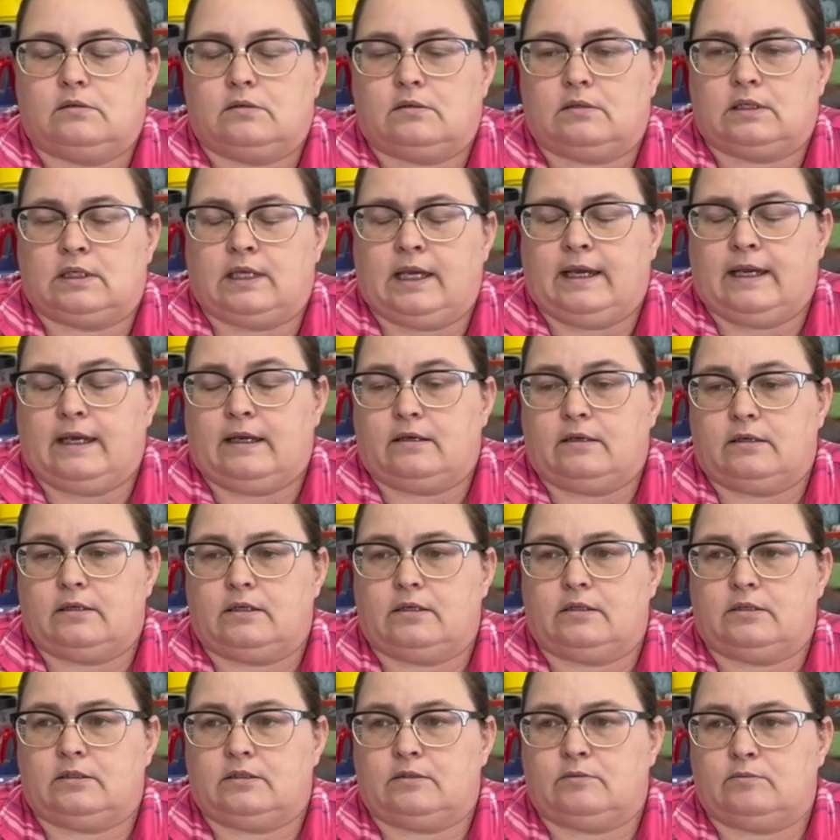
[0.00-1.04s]
Yeah,
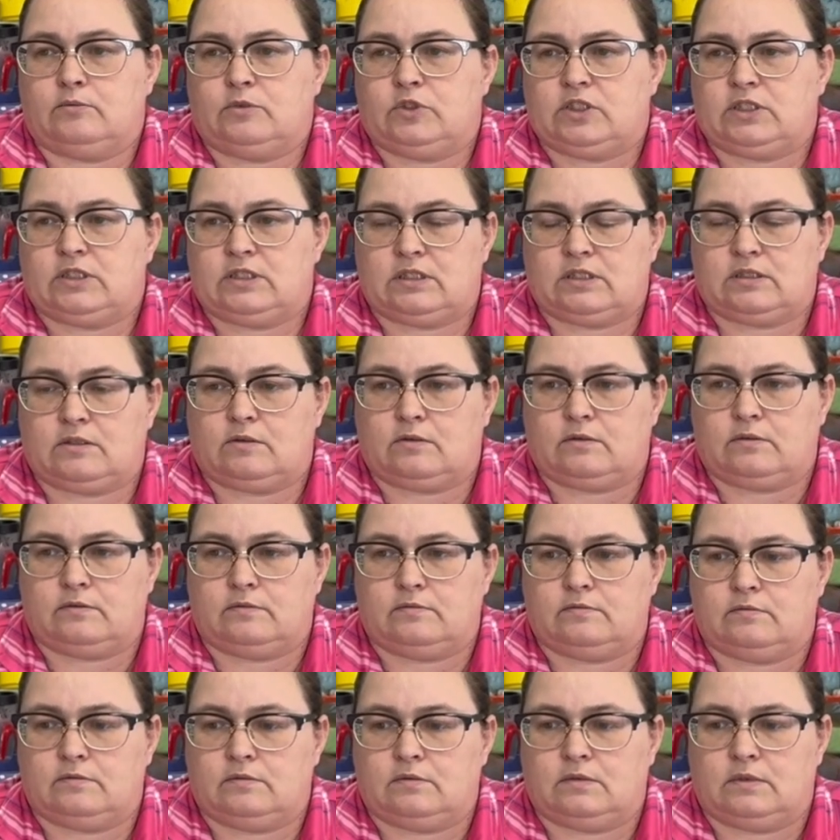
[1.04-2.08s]
I'm just,
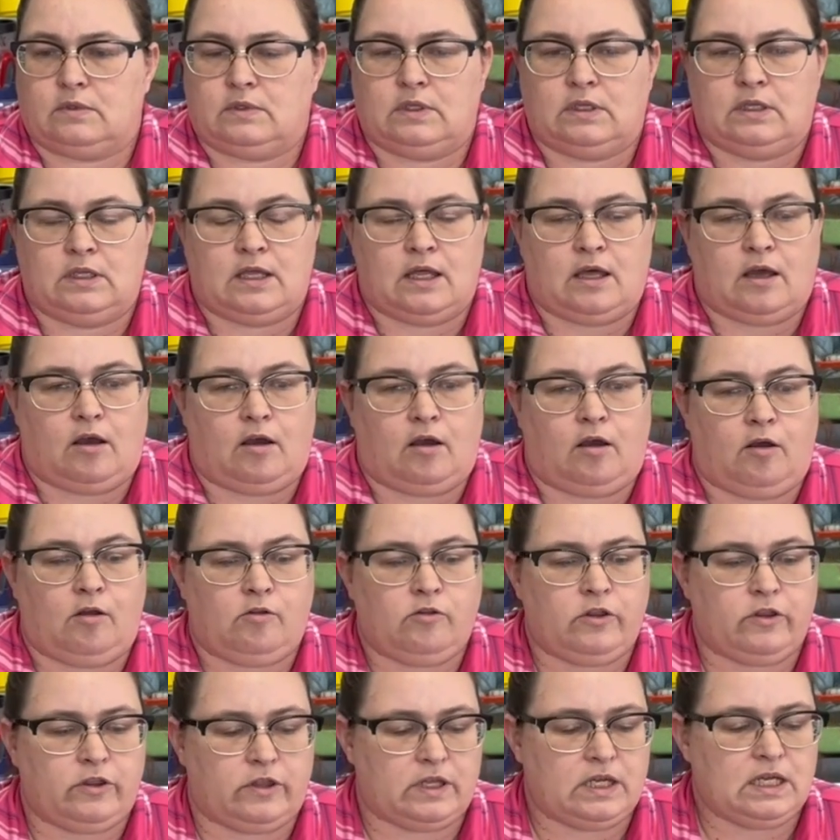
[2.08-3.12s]
all
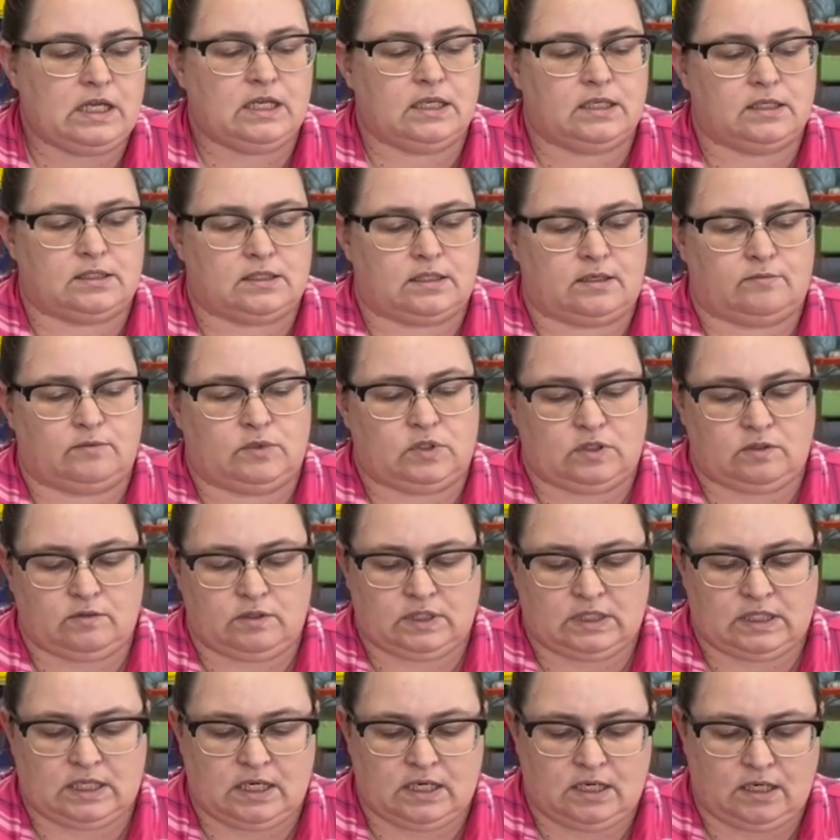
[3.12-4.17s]
the things, I'm so
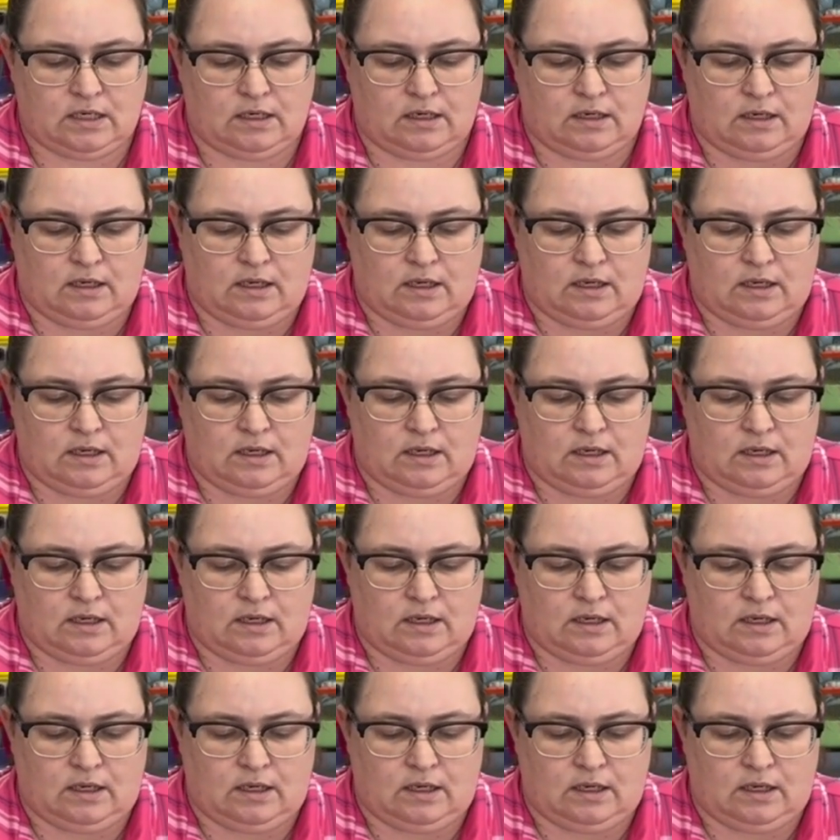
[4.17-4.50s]
excited.